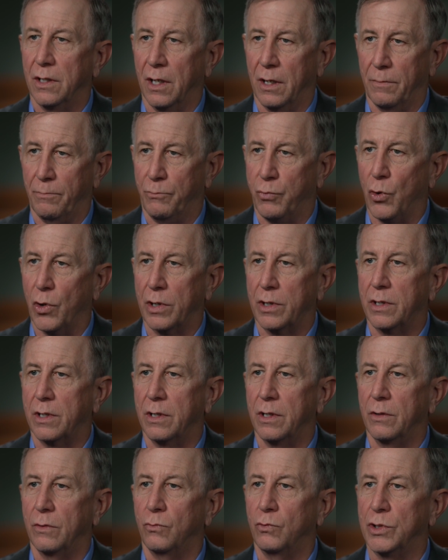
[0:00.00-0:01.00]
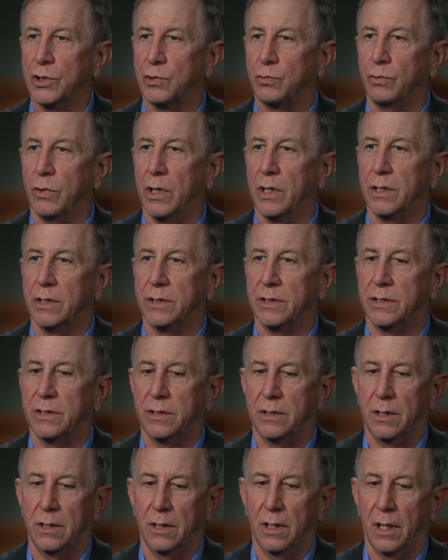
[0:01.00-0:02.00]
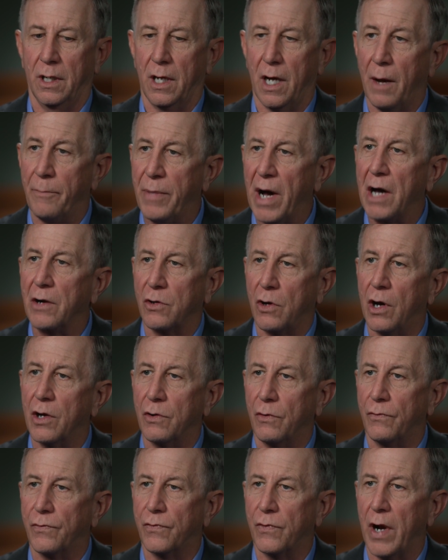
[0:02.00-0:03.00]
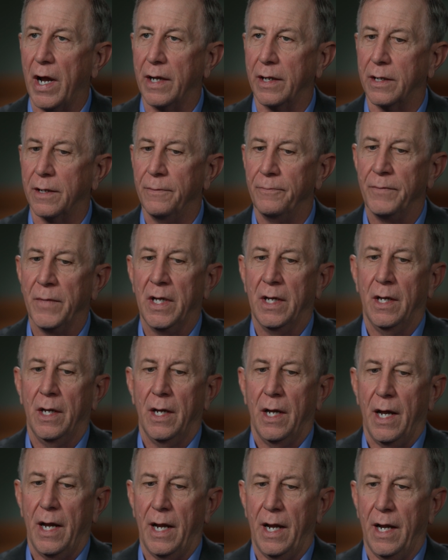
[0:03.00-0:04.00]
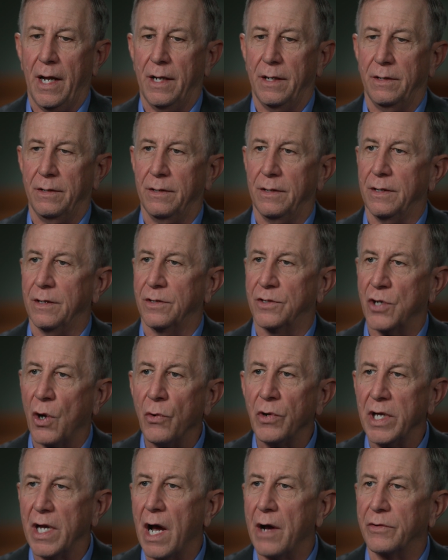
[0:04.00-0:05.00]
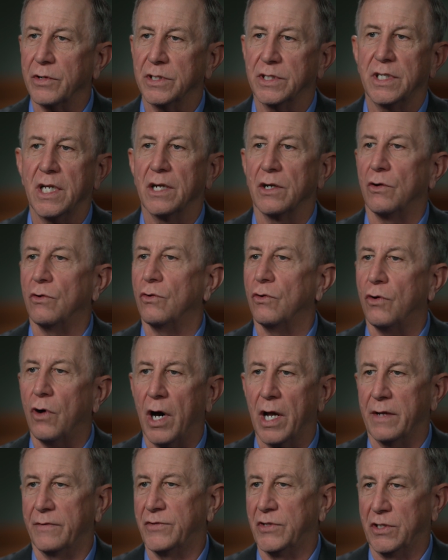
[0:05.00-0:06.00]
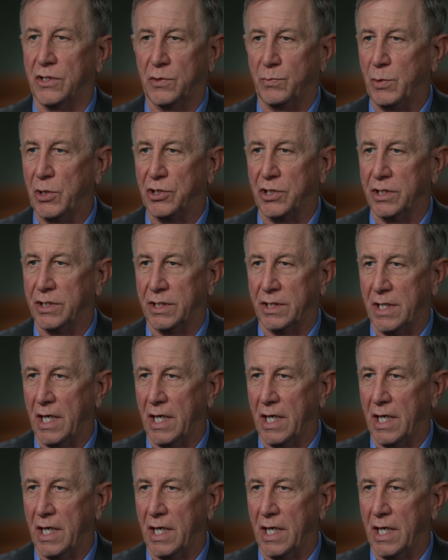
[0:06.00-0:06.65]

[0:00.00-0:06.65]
book, which was about Otto Frank. And Tony Ahlers did a lot of suspicious